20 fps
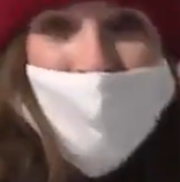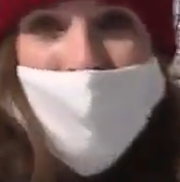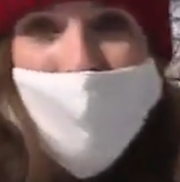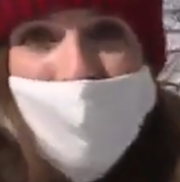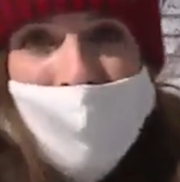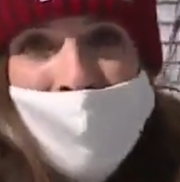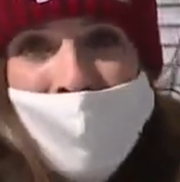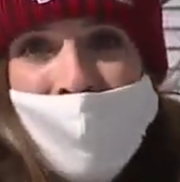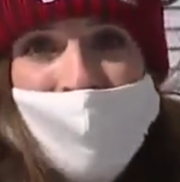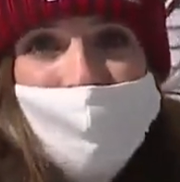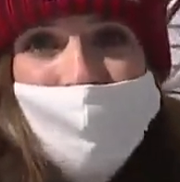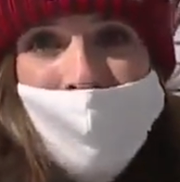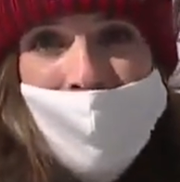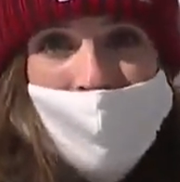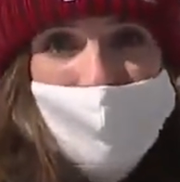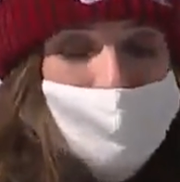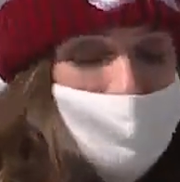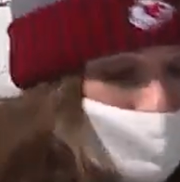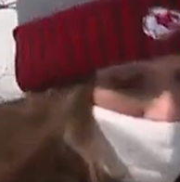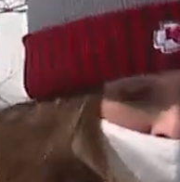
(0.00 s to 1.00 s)
don't have
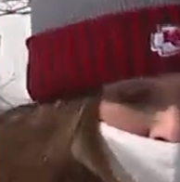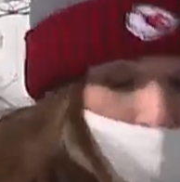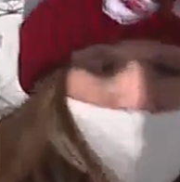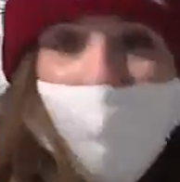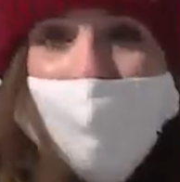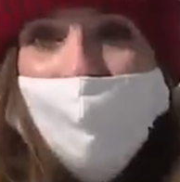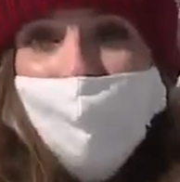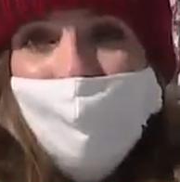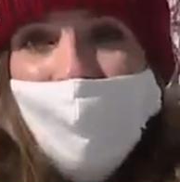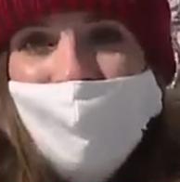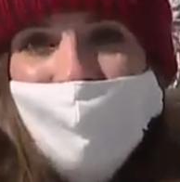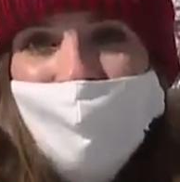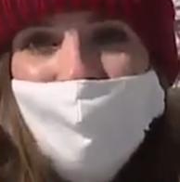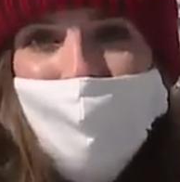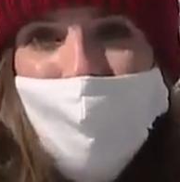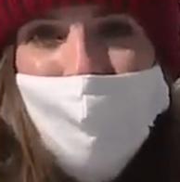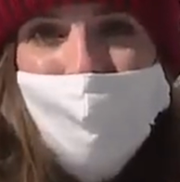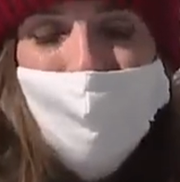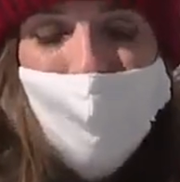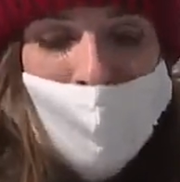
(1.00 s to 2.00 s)
a bowl of
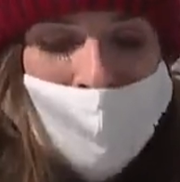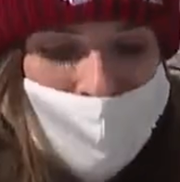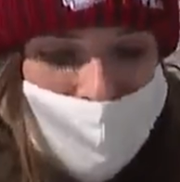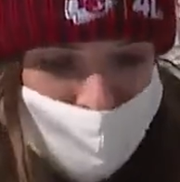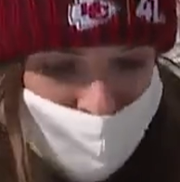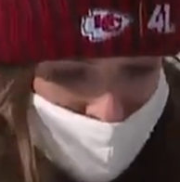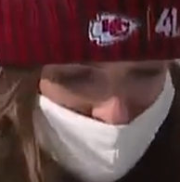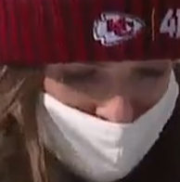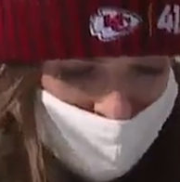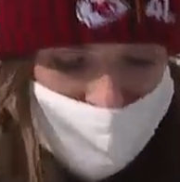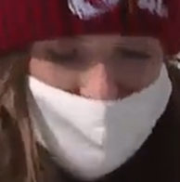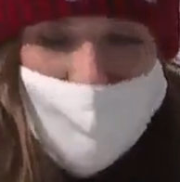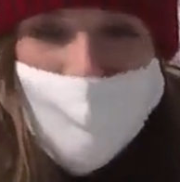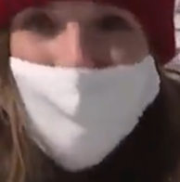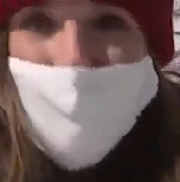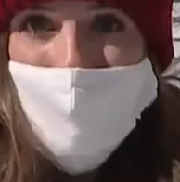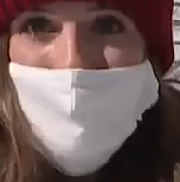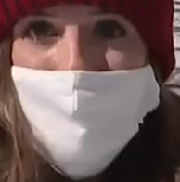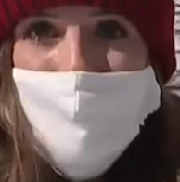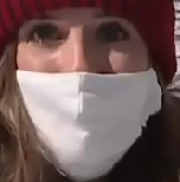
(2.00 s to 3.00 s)
ice cold water, but you could
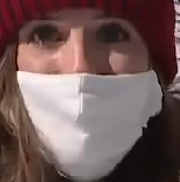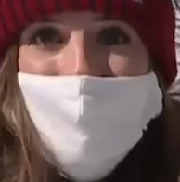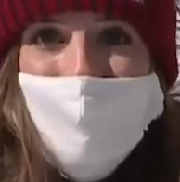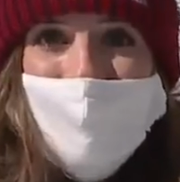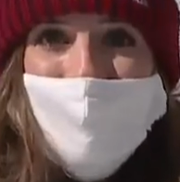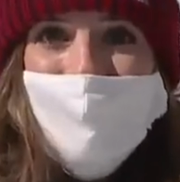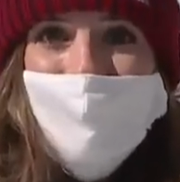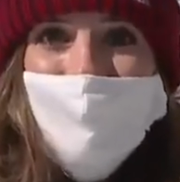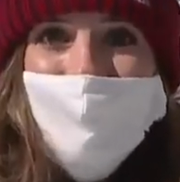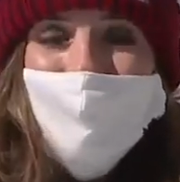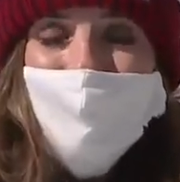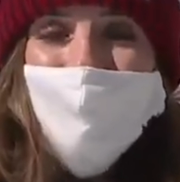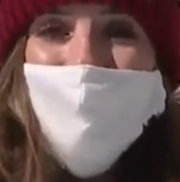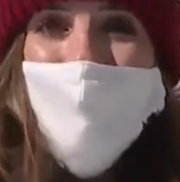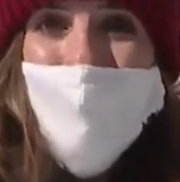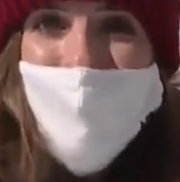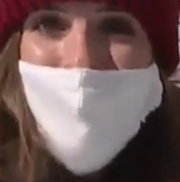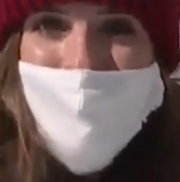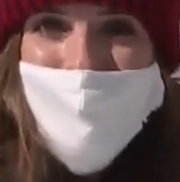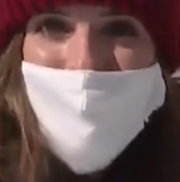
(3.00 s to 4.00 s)
certainly put it in the
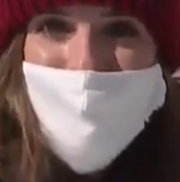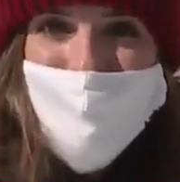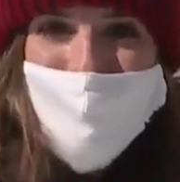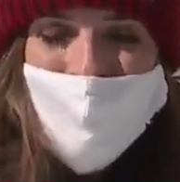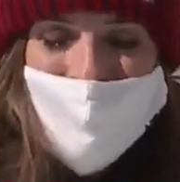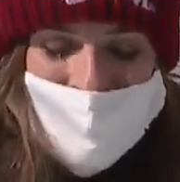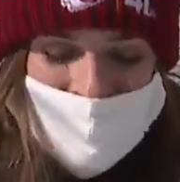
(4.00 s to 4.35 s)
snow